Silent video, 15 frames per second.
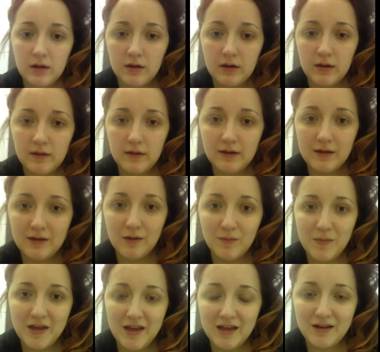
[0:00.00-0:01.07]
and then you'll
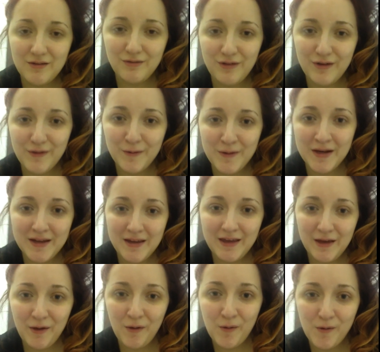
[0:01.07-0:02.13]
be getting a vlog when I
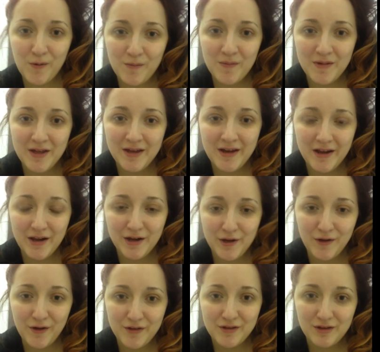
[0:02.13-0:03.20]
get home and
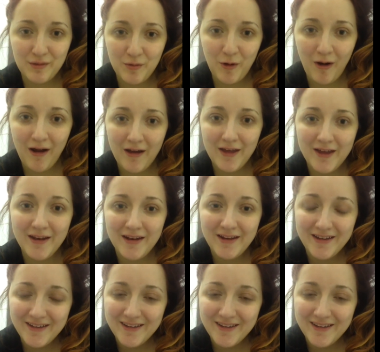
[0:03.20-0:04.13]
I can't stop crying.